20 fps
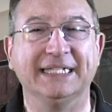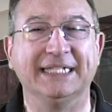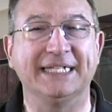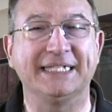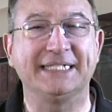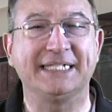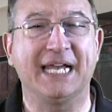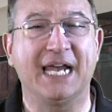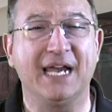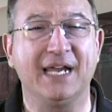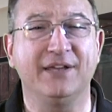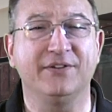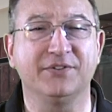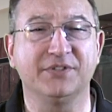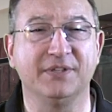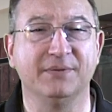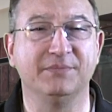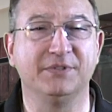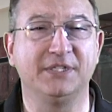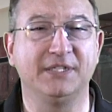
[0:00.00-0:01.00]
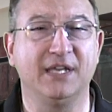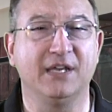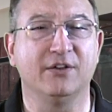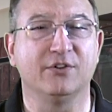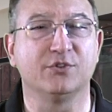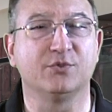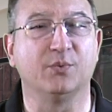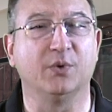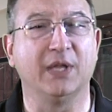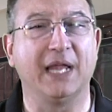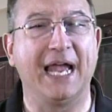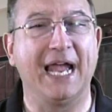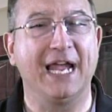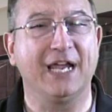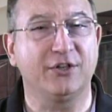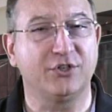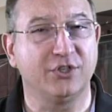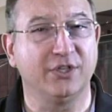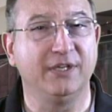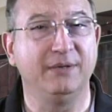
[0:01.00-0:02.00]
the tiles themselves will
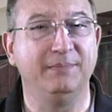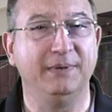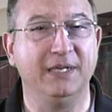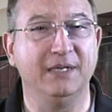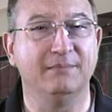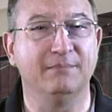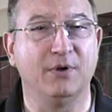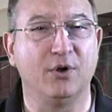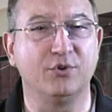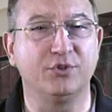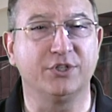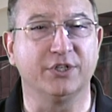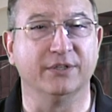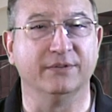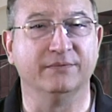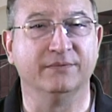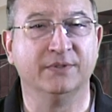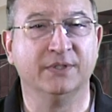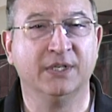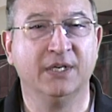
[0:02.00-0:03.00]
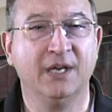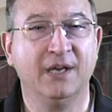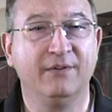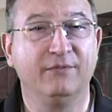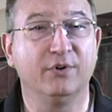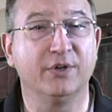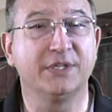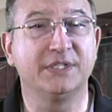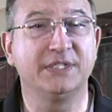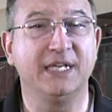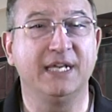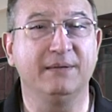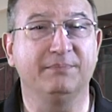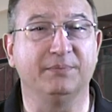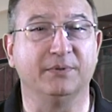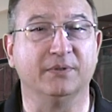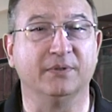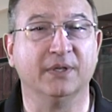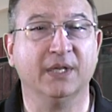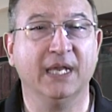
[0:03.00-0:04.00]
actually be in motion. For
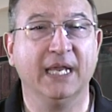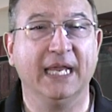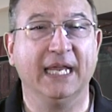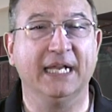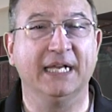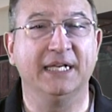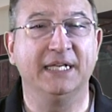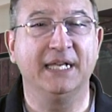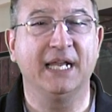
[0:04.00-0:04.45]
example, in a